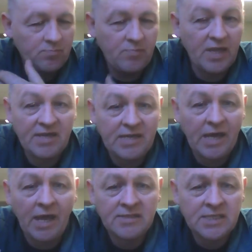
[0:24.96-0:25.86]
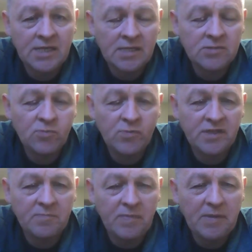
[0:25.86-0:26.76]
be in contact with
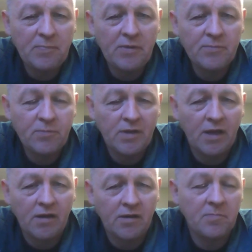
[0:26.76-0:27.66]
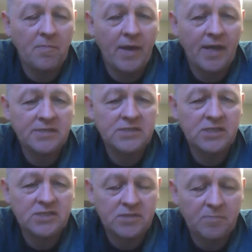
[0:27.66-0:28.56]
the people regarding my
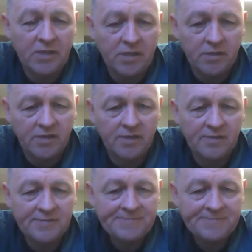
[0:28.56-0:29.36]
disability.